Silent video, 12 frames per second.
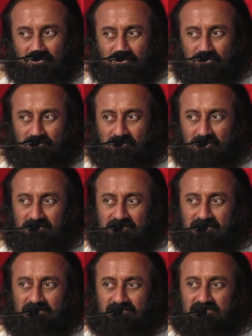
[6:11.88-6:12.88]
You
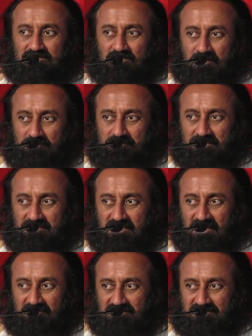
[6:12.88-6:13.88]
wanting to stop it,
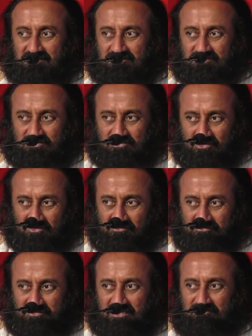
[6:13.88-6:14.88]
have a
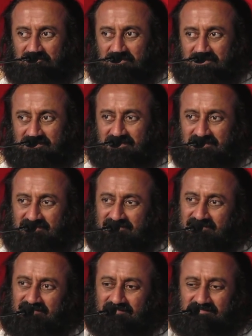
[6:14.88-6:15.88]
strong will for that,
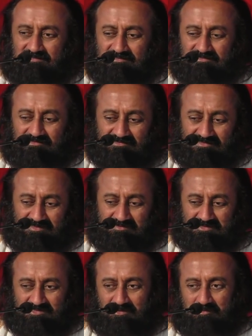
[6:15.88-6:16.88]
then you'll
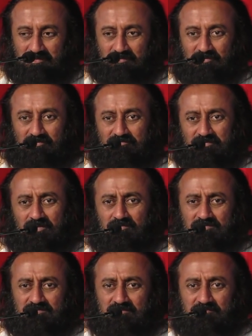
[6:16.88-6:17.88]
keep stopping. Don't feel
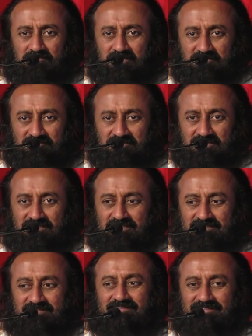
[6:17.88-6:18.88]
yourself very
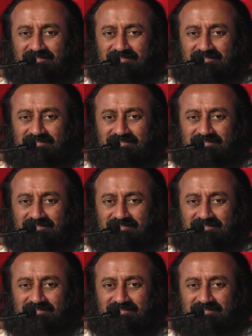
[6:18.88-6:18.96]
weak.